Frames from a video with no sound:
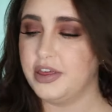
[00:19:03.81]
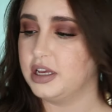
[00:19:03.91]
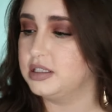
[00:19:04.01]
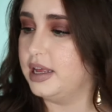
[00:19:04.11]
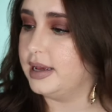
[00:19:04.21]
I
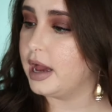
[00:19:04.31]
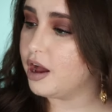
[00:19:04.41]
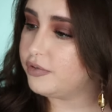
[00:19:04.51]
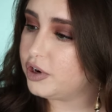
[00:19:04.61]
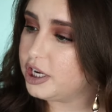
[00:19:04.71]
think it's light
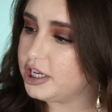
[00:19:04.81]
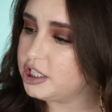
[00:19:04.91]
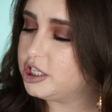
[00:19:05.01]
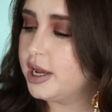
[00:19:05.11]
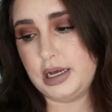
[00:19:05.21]

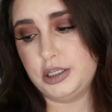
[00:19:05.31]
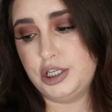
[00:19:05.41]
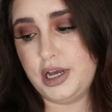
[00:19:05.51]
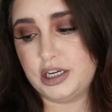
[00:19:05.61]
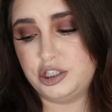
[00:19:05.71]
coverage. Got a
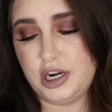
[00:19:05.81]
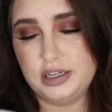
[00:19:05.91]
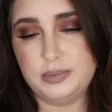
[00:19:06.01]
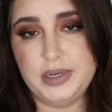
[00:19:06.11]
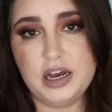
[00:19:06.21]
little extra
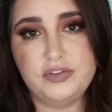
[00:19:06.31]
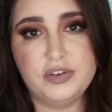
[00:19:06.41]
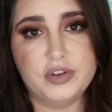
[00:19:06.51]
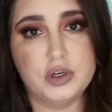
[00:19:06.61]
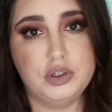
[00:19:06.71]
S P F,
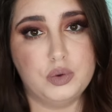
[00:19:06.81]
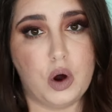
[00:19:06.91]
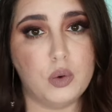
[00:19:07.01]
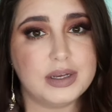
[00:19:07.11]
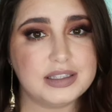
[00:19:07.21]
even though you
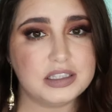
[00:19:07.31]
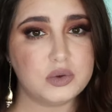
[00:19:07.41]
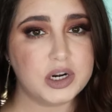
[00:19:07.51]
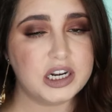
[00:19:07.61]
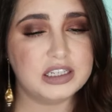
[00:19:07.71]
always need
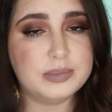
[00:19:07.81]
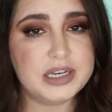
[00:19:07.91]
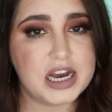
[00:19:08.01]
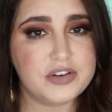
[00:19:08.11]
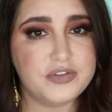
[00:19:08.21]
to wear an S
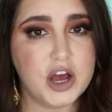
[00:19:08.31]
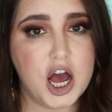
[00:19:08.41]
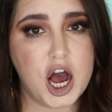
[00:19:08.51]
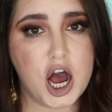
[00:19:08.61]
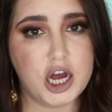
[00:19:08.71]
P F
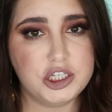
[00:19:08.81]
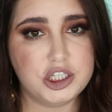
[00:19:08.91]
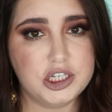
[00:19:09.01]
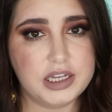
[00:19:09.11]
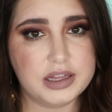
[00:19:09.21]

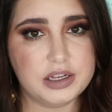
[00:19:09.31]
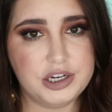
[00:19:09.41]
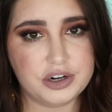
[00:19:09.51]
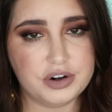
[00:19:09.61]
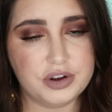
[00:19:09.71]
underneath
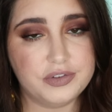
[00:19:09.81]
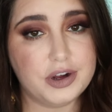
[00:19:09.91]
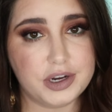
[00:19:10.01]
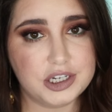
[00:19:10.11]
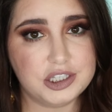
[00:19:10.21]
your
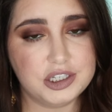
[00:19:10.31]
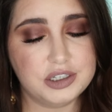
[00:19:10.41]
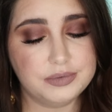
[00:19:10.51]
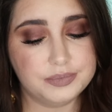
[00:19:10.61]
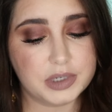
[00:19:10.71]
foundation
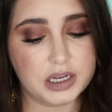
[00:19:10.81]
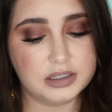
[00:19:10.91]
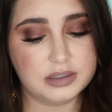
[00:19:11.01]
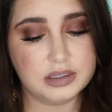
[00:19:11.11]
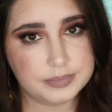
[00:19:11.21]

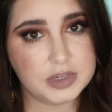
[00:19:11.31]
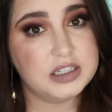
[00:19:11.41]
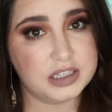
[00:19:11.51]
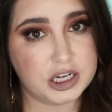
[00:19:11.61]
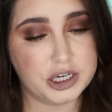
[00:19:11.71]
because
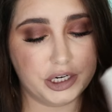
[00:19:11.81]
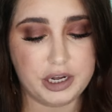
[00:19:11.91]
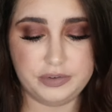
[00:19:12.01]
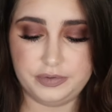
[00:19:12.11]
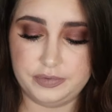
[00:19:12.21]
it's not good
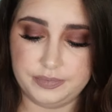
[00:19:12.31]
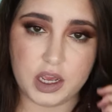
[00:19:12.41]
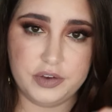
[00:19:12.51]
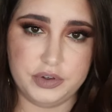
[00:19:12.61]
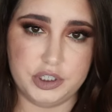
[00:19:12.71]
enough
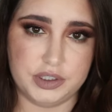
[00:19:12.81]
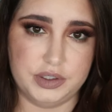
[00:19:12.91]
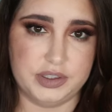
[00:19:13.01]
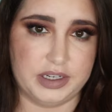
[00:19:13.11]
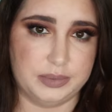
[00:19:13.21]
if you just
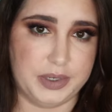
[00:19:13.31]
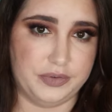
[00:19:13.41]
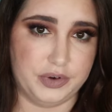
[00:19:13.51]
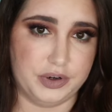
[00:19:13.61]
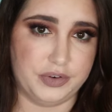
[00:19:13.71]
use S P
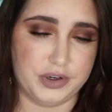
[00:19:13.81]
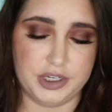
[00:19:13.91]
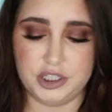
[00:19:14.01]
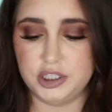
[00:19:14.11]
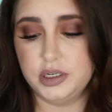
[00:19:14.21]
F in your
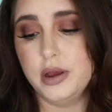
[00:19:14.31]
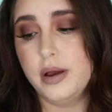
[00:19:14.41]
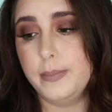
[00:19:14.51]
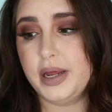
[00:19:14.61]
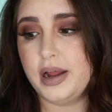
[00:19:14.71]
foundation.
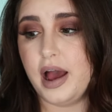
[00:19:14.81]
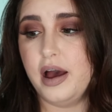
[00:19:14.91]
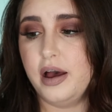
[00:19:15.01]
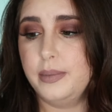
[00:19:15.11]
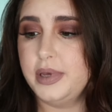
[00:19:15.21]
But
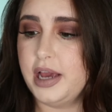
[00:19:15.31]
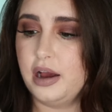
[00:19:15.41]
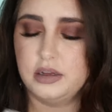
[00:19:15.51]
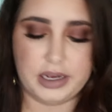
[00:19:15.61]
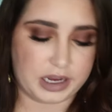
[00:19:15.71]
um
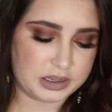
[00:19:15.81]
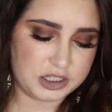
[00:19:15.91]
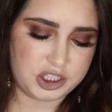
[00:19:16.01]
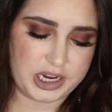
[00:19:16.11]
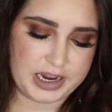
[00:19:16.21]
yeah, I got
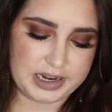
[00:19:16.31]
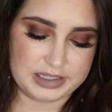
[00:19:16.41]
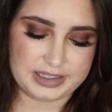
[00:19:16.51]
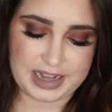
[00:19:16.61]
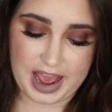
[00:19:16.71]
the shade
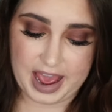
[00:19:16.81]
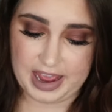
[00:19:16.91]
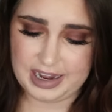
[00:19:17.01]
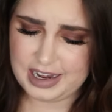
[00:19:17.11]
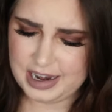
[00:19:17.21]

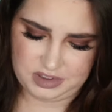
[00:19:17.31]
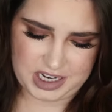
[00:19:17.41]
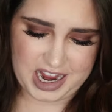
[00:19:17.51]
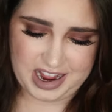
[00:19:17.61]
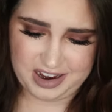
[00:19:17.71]
ten
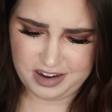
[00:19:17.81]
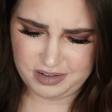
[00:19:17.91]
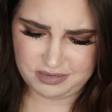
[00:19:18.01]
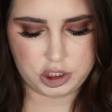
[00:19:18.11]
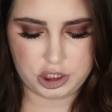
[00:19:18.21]
ten,
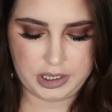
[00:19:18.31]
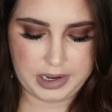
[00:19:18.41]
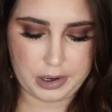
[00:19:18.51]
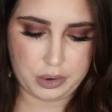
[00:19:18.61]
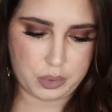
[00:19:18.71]
sure it
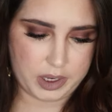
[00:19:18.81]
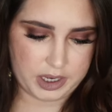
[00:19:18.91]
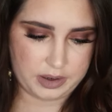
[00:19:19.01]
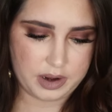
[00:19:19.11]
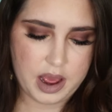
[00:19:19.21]
ain't oh
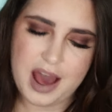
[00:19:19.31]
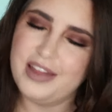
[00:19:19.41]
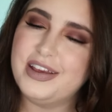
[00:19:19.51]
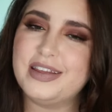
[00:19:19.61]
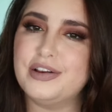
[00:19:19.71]
one.
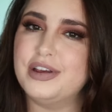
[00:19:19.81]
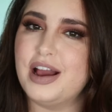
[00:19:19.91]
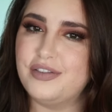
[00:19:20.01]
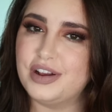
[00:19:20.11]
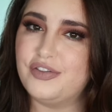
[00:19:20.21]
I think they only
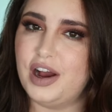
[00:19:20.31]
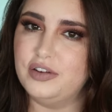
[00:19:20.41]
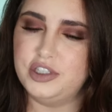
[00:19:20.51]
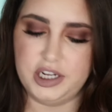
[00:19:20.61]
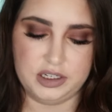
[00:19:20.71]
have like
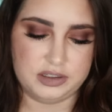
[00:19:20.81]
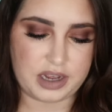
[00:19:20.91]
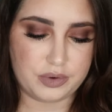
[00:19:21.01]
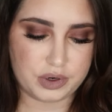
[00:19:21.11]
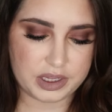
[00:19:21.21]
five shades.
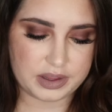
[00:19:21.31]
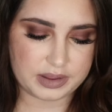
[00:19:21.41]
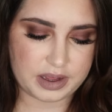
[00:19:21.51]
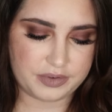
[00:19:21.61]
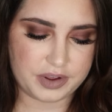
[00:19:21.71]
I really
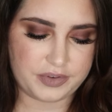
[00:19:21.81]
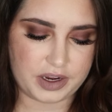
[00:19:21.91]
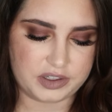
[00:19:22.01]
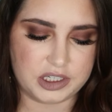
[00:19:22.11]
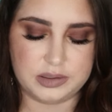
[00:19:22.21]
think they have like
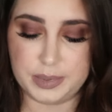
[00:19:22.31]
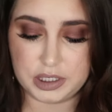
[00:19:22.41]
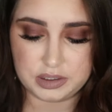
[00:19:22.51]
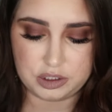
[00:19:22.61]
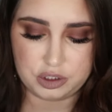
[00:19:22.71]
five shades
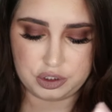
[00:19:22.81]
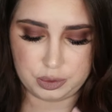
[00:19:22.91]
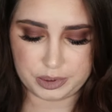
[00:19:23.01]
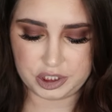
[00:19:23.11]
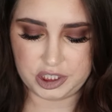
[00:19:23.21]
because they're
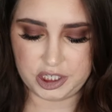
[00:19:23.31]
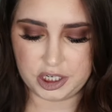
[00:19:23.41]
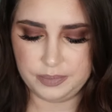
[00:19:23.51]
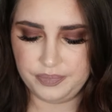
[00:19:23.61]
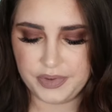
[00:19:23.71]
super sheer,
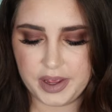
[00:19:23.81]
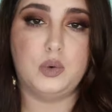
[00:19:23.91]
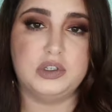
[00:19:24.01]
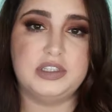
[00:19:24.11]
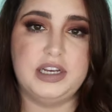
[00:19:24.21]
but
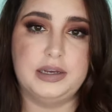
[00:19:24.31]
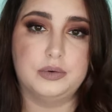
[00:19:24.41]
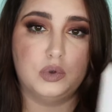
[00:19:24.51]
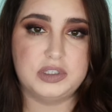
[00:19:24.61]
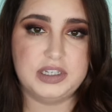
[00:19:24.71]
we'll see,
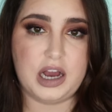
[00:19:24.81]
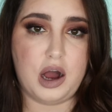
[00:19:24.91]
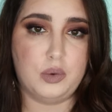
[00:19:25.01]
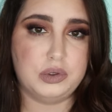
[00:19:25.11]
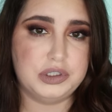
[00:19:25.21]
we'll see.
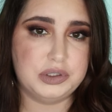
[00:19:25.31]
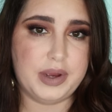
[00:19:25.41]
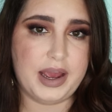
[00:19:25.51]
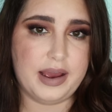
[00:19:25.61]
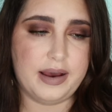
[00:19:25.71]
I will do
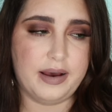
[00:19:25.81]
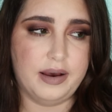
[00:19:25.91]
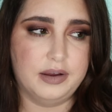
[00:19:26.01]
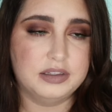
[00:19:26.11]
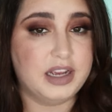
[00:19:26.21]
a uh
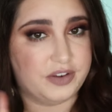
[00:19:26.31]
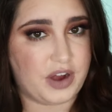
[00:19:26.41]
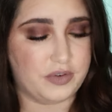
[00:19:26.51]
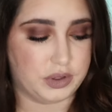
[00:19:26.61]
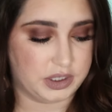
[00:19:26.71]
take
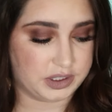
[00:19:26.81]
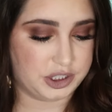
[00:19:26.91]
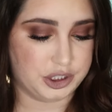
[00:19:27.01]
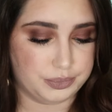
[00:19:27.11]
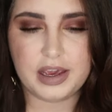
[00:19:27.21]
five on this
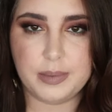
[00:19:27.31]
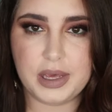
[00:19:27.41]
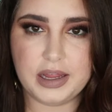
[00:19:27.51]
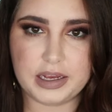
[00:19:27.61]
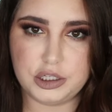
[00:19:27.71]
too. They gave
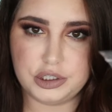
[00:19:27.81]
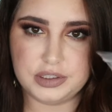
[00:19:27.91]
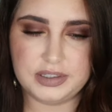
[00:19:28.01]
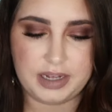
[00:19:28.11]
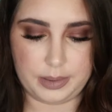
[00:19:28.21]
me like a little
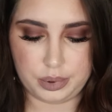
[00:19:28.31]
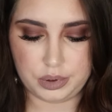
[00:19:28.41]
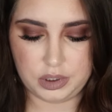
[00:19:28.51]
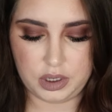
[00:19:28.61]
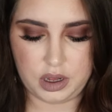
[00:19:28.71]

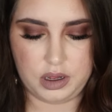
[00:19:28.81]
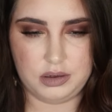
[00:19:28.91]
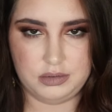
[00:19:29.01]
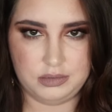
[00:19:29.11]
sample. Ugh.